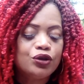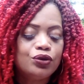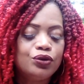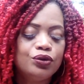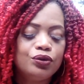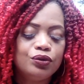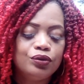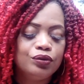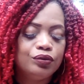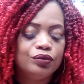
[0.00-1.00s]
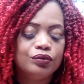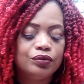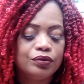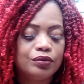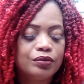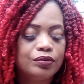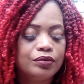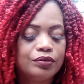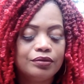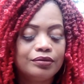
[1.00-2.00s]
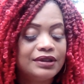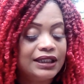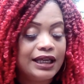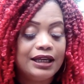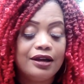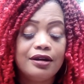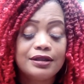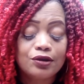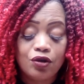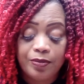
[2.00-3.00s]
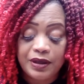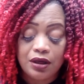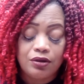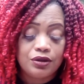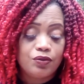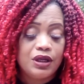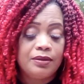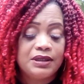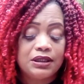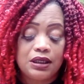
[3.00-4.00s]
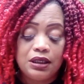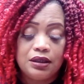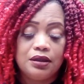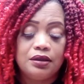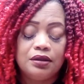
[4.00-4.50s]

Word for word: to take care of Scorpios, what I'm saying.